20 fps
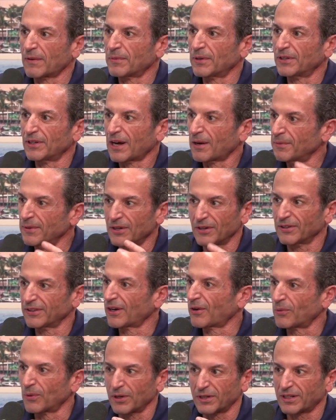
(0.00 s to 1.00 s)
I'm hearing
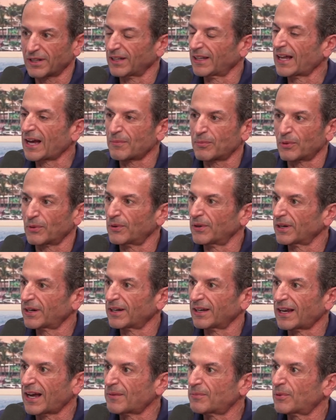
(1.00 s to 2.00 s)
that word
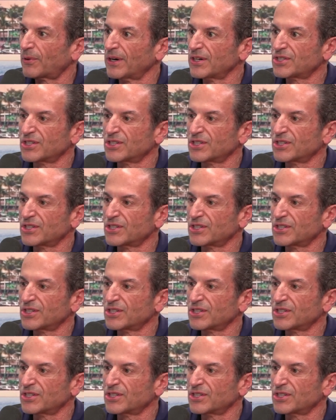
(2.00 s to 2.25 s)
collaboration.